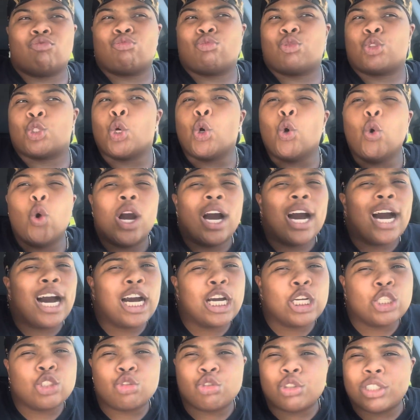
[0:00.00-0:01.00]

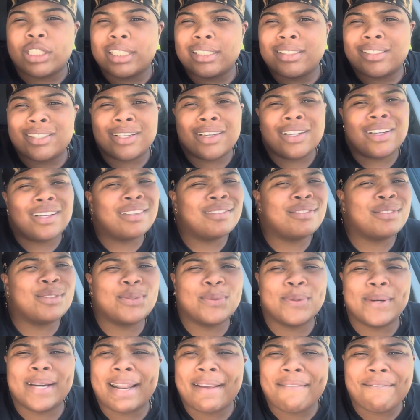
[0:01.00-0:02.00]
200 to
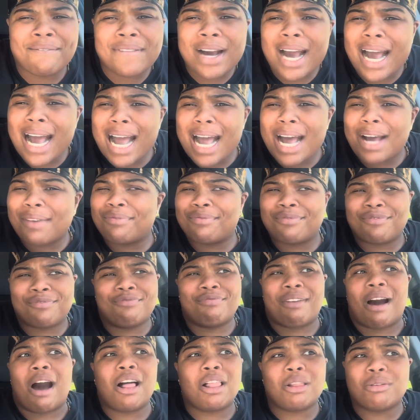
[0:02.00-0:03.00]
25
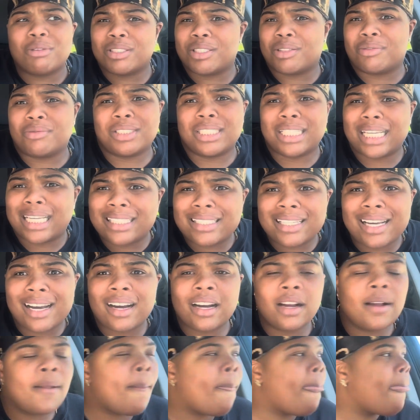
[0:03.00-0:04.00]
followers on TikTok